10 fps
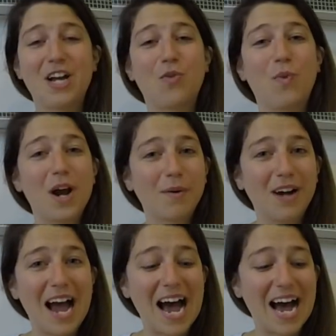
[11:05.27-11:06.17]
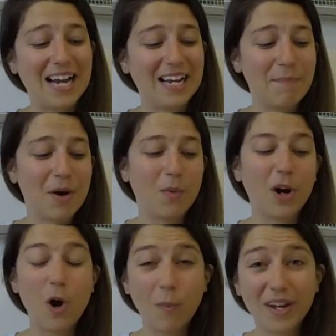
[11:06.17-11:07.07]
depending on where we're at,
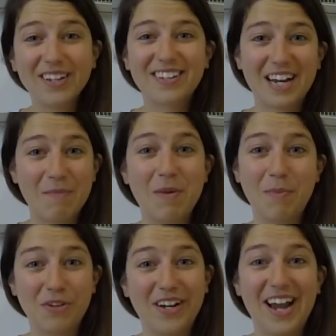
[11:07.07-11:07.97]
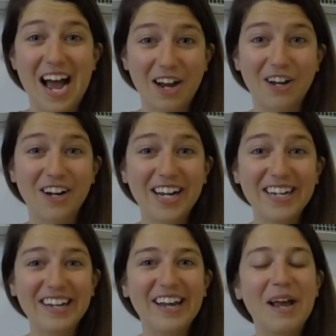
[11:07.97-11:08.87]
but we're hoping it's going to be pretty
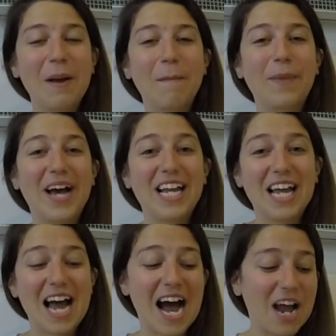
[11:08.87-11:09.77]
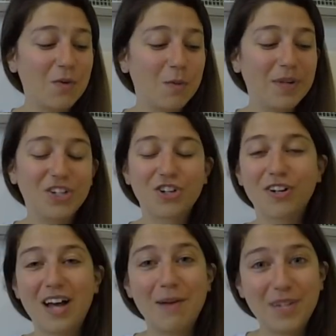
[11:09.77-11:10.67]
accurate. But I will be
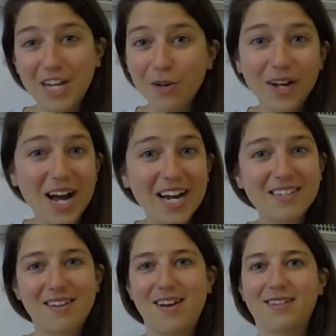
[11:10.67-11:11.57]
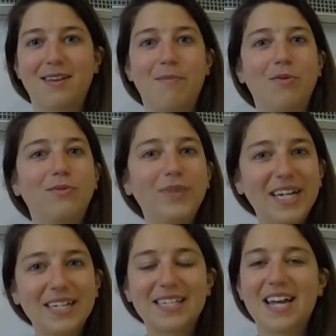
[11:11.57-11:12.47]
sure to update you guys in the next couple of
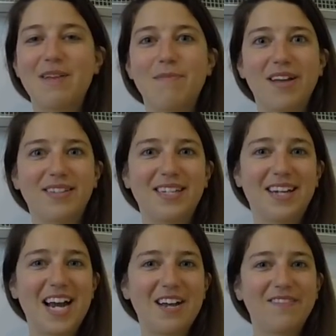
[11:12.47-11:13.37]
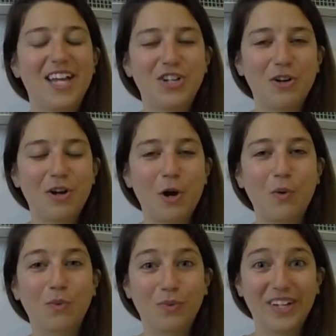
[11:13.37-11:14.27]
weeks and months and kind of let you
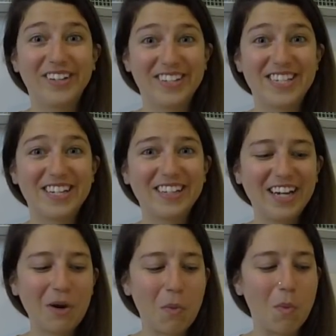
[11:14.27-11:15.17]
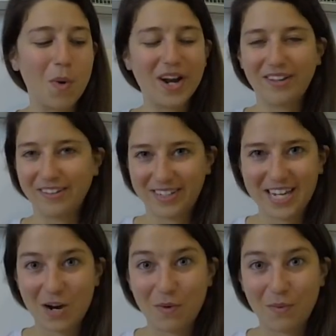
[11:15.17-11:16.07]
know realistically what it
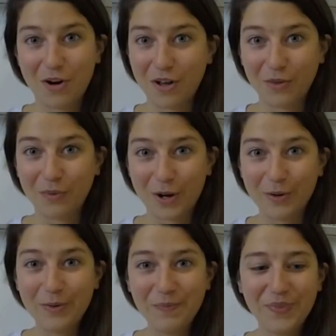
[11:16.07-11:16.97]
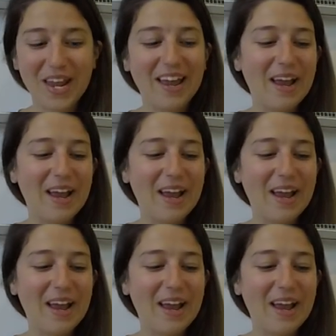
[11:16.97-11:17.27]
looks like when we're on the road.